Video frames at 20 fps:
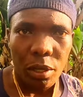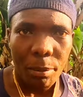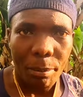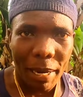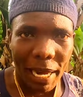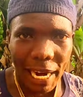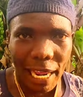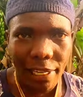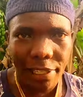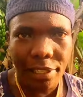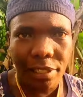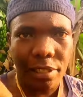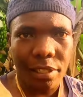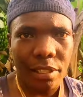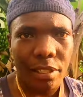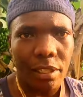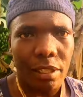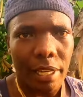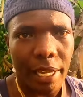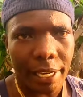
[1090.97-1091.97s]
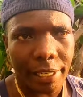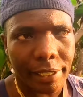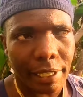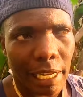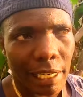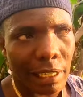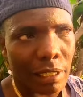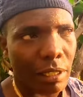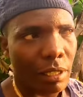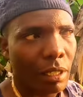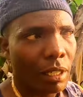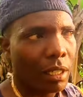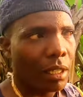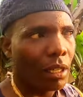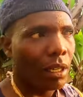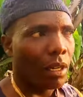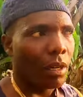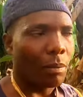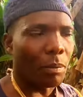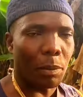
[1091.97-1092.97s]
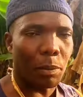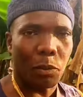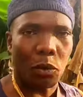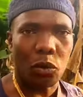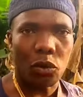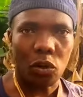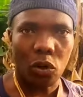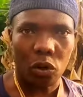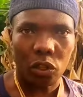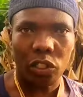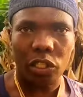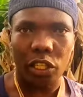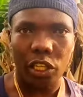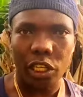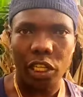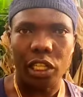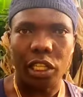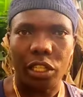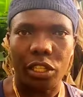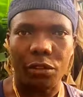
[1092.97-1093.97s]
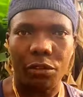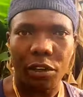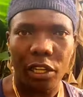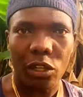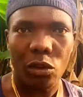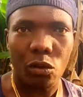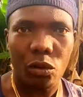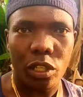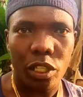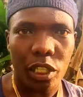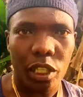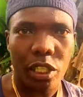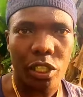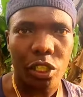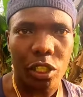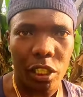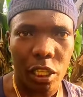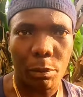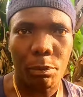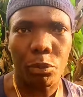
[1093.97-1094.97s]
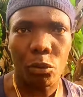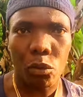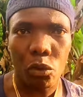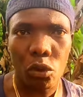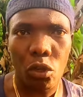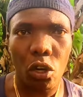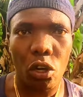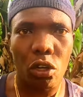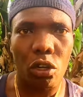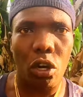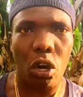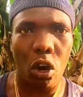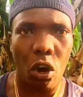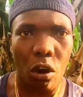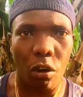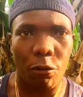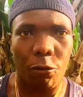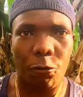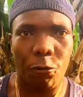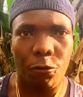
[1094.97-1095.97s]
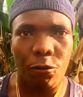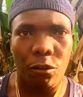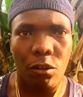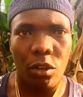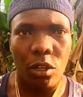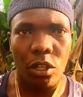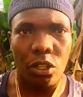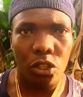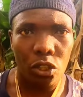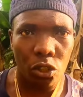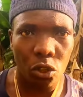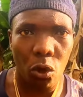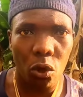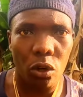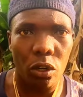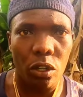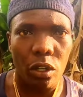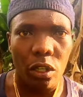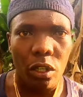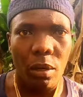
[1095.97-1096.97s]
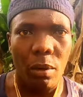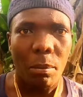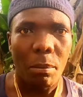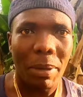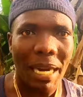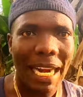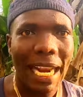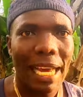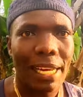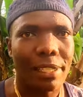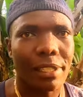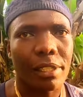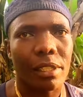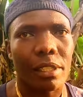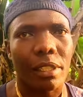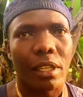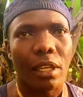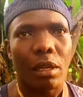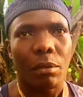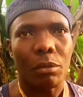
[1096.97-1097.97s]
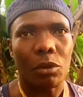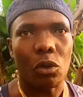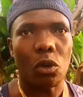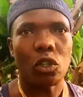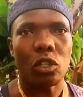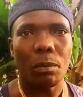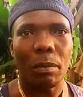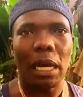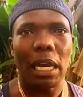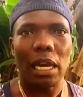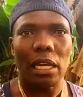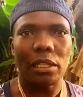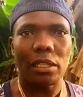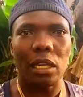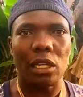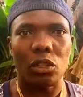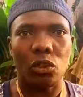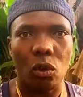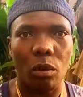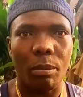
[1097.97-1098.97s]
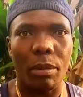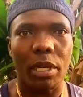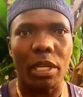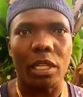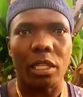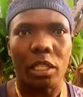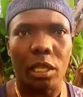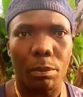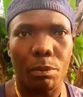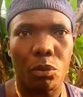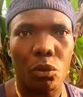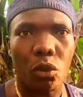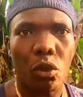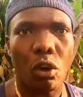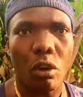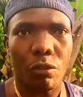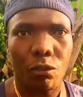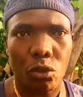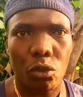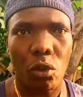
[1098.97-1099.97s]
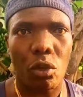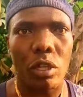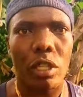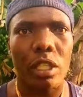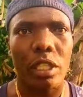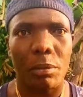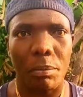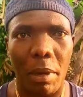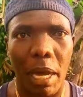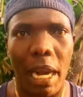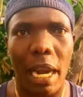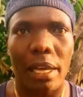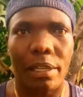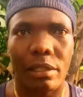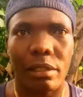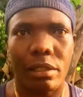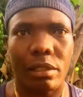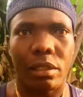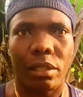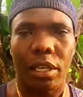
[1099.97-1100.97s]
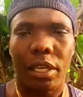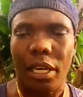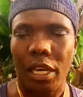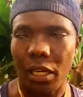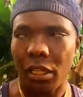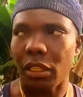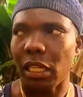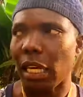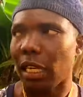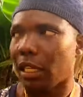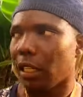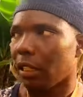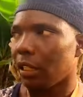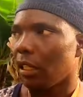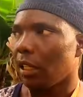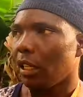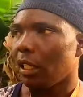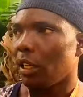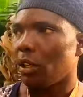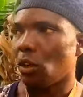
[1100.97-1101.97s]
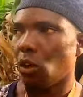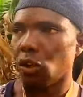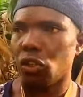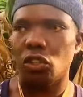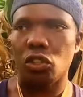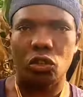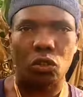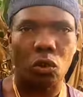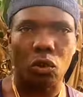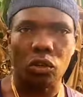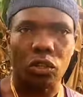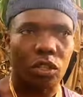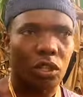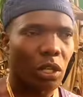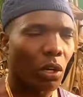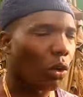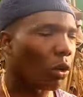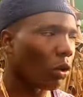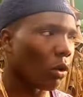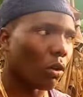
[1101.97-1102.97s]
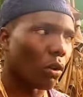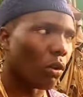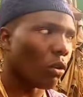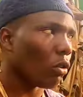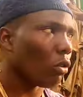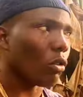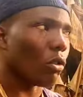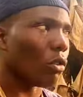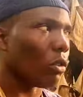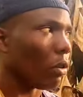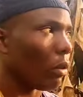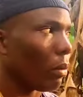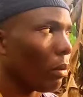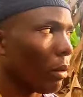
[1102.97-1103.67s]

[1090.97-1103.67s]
ballast, exactly. People who knows English, very good English. The plural of stone, ballast. Because ballast are so many. The plural of stone is ballast, exactly. Not stones, no, no, no, no, no.